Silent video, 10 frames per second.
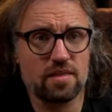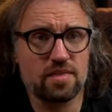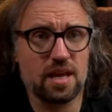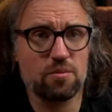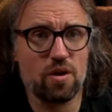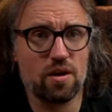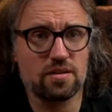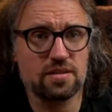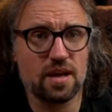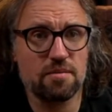We're out of
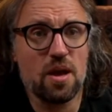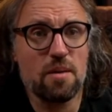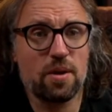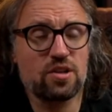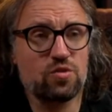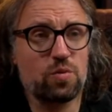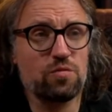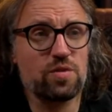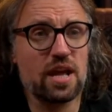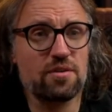time, but I just want to
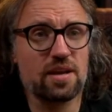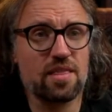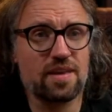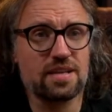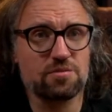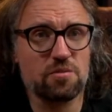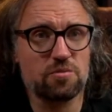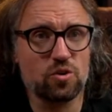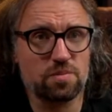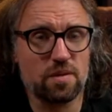reiterate the things that we've
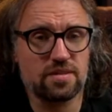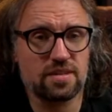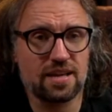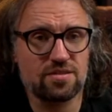talked about today.